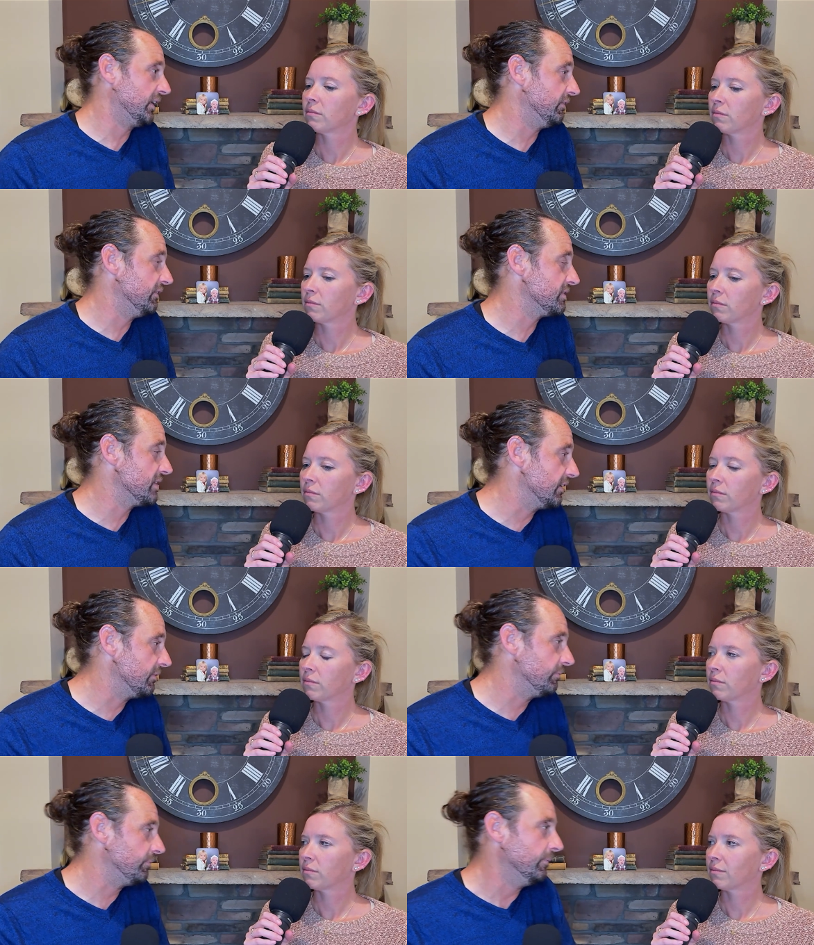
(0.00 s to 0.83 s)
Speaker 1: all of a sudden.
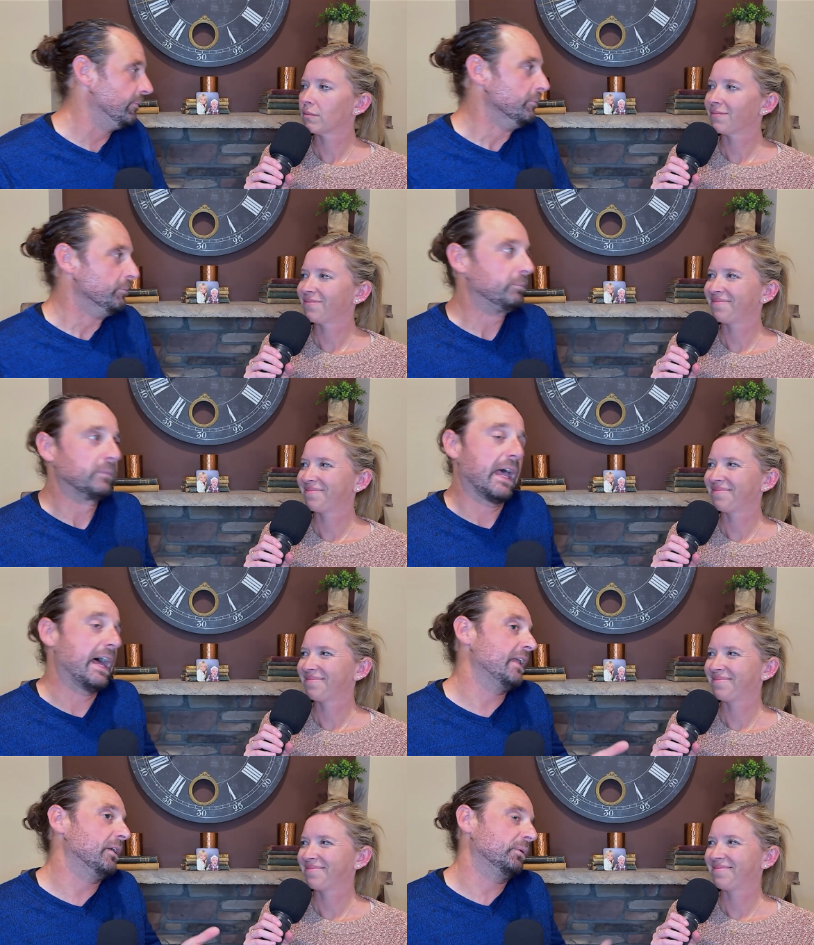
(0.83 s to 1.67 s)

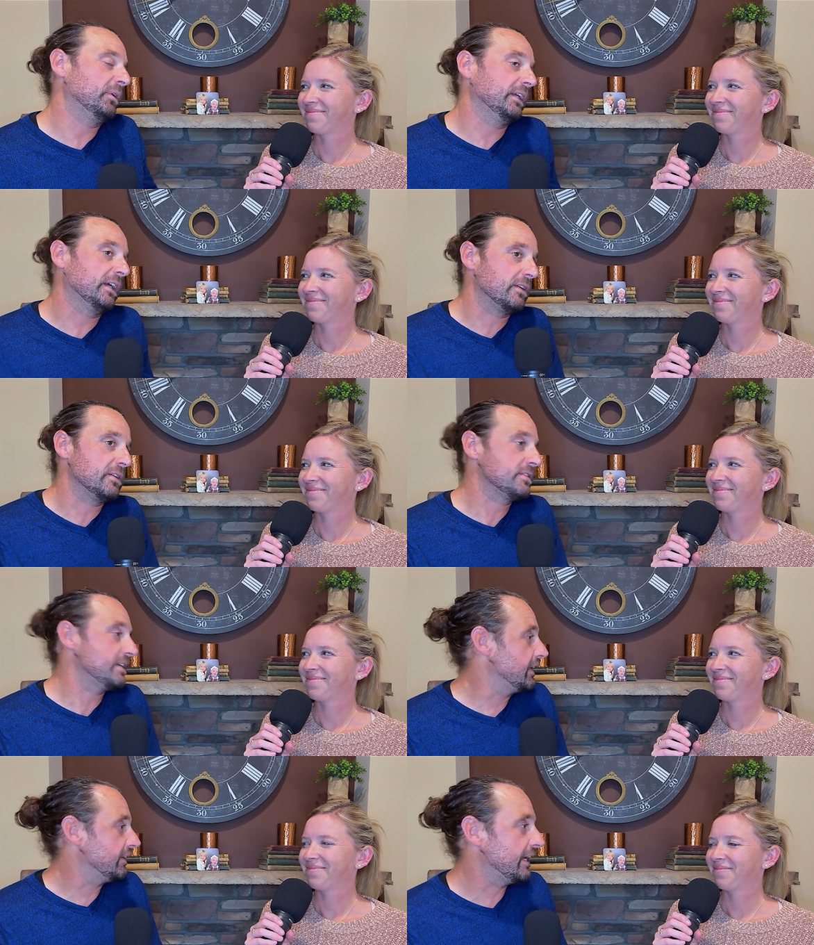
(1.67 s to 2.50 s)
I don't really
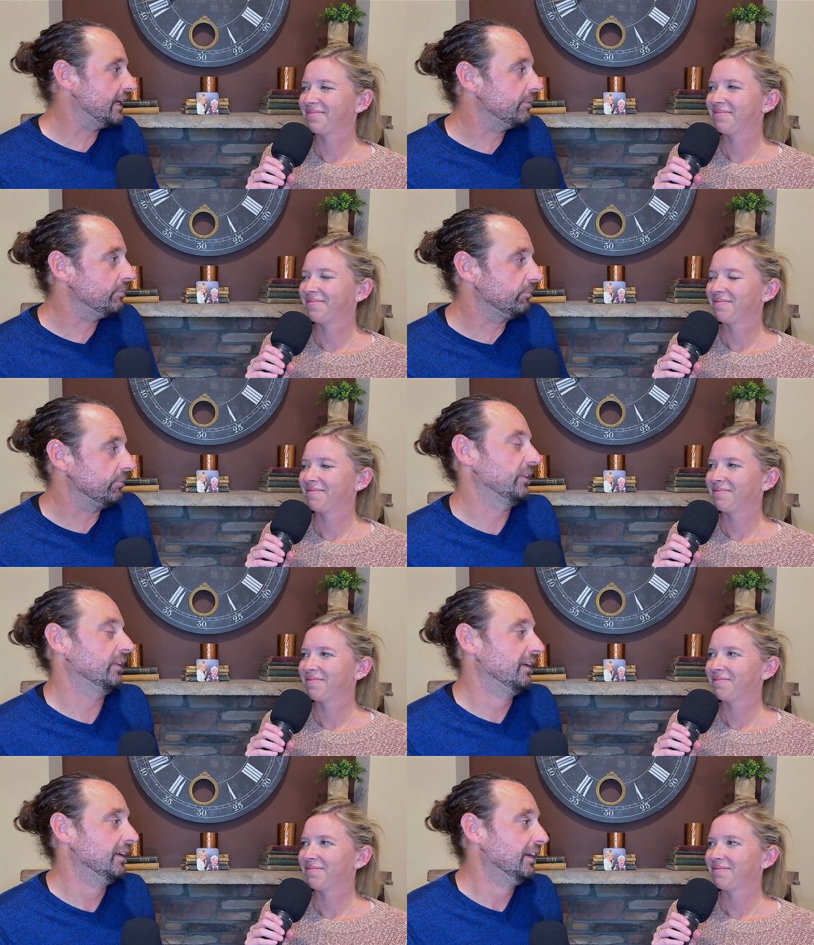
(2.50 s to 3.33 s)
understand that.
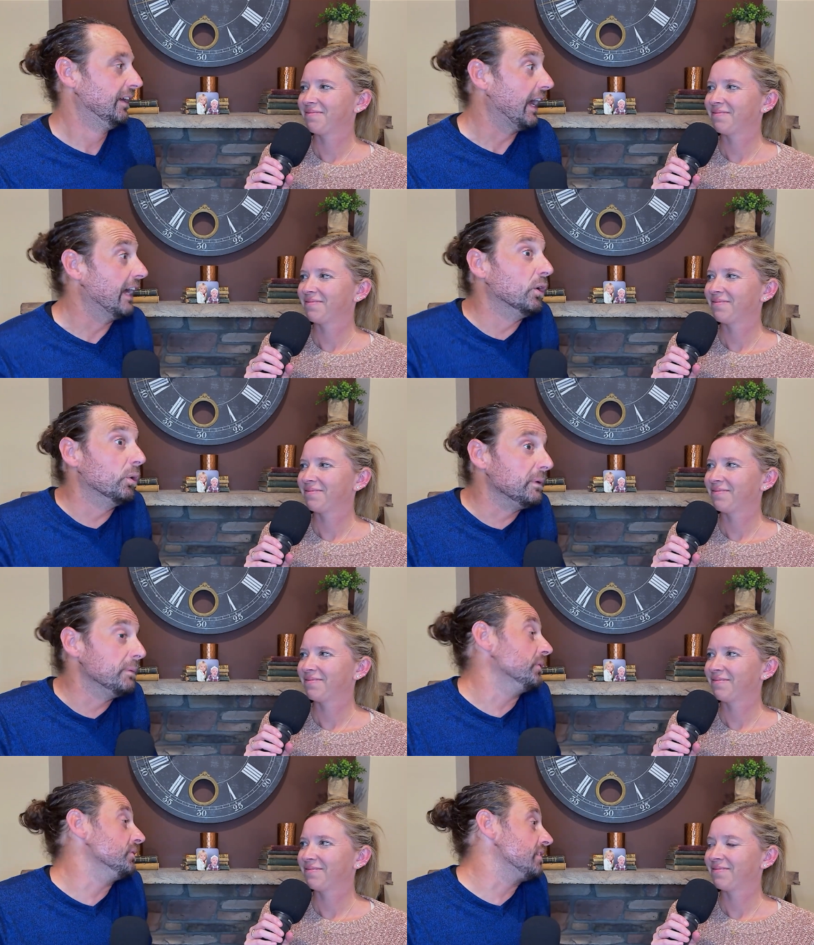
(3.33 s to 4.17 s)
I know
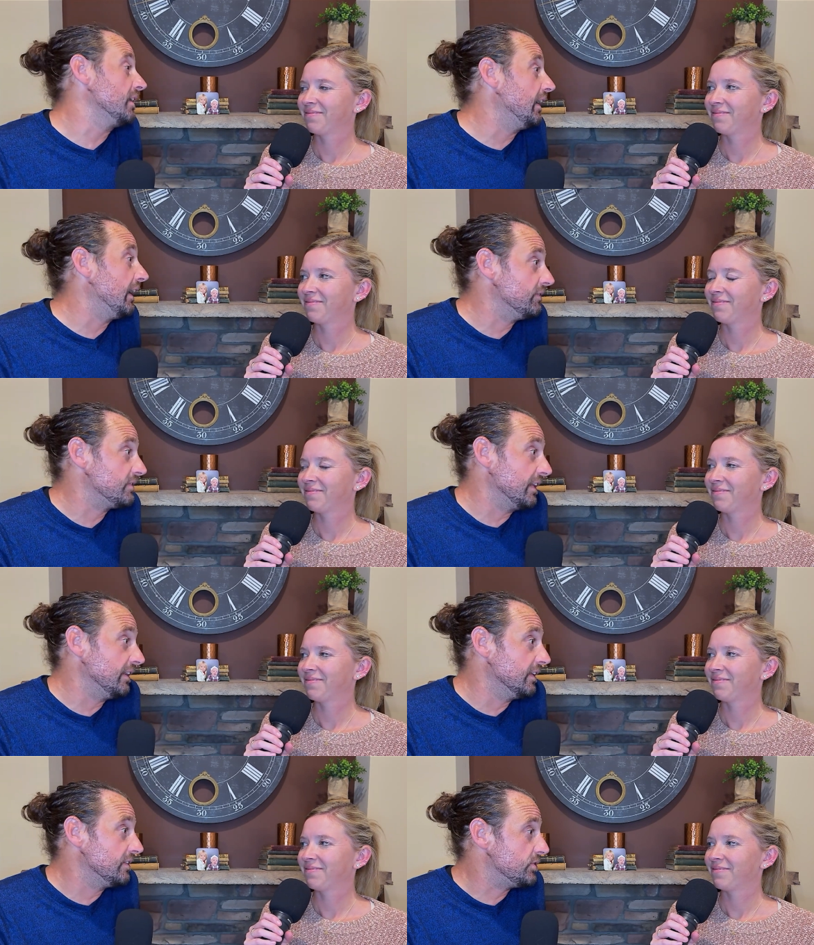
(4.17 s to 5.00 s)
people have said
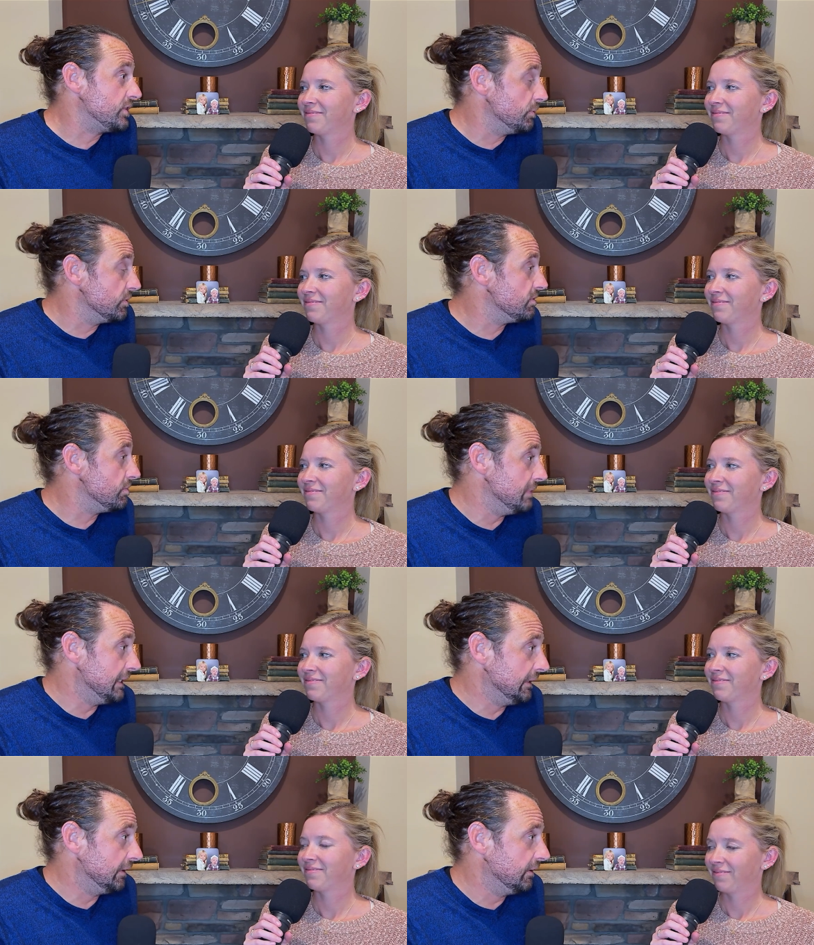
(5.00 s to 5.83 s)
that she was
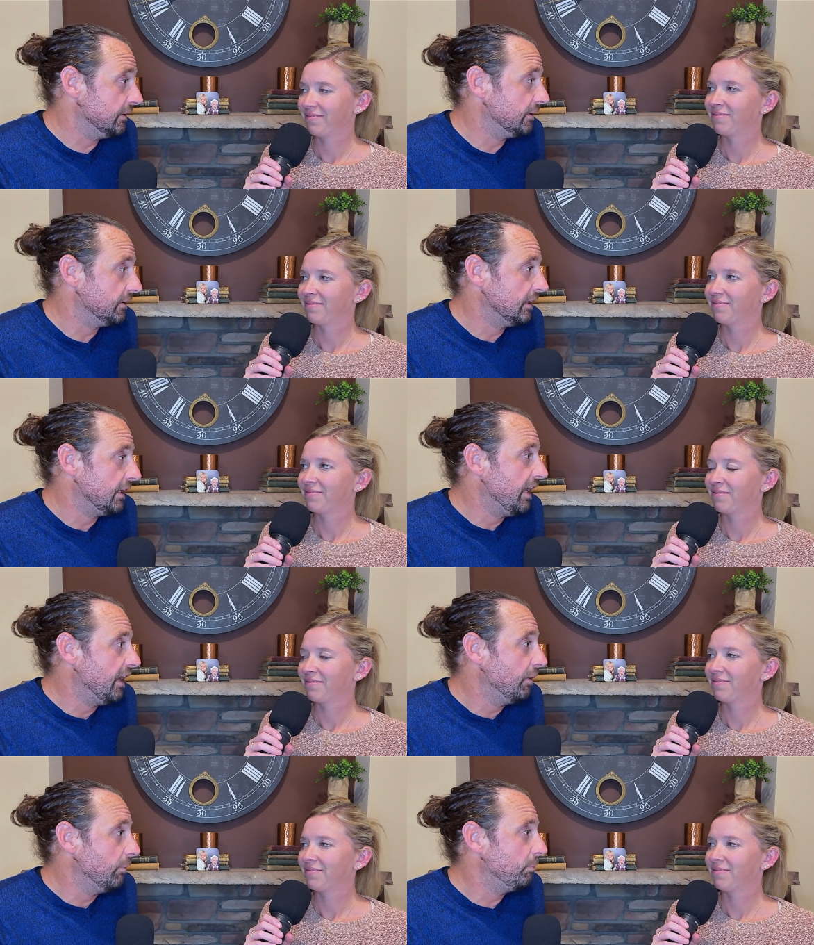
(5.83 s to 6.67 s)
mean,
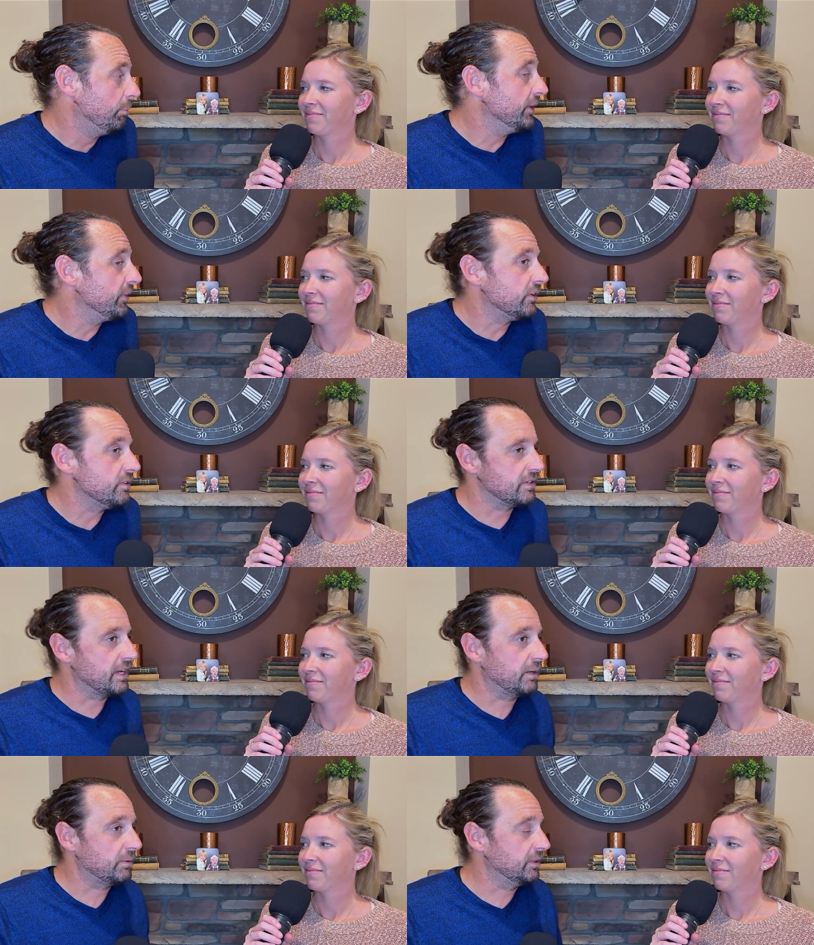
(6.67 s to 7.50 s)
but there's
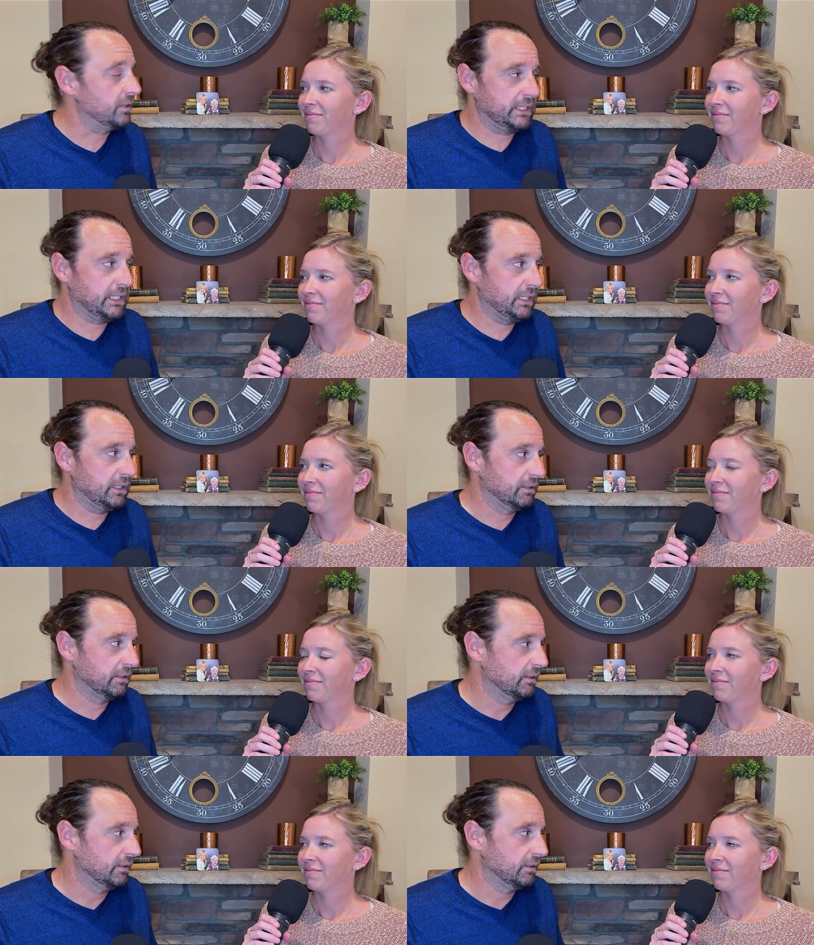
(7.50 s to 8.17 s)
not really.